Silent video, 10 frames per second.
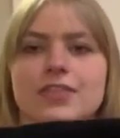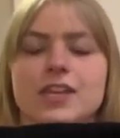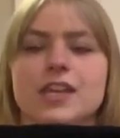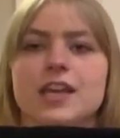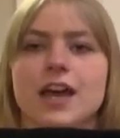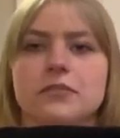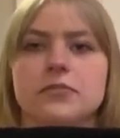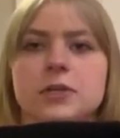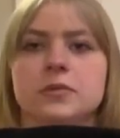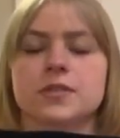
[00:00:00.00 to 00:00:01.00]
The
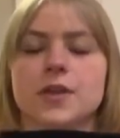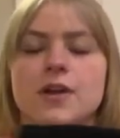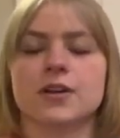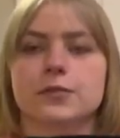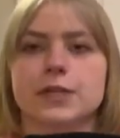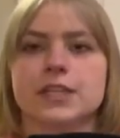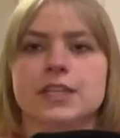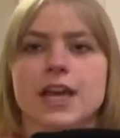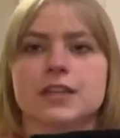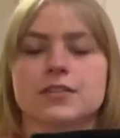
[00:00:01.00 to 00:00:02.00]
headphones are really
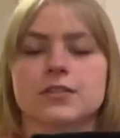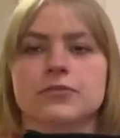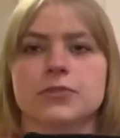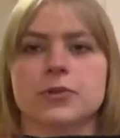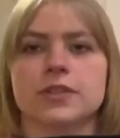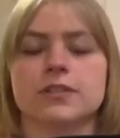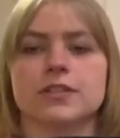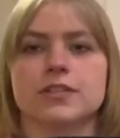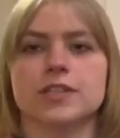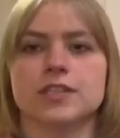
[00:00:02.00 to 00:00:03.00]
nice for
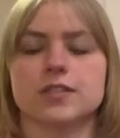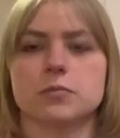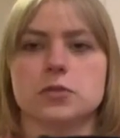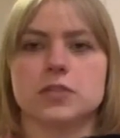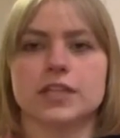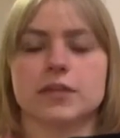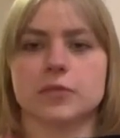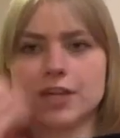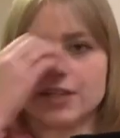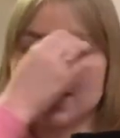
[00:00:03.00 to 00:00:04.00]
listening to music and
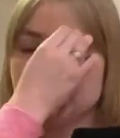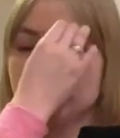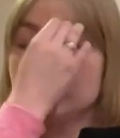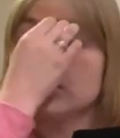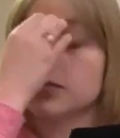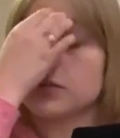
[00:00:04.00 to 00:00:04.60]
meditations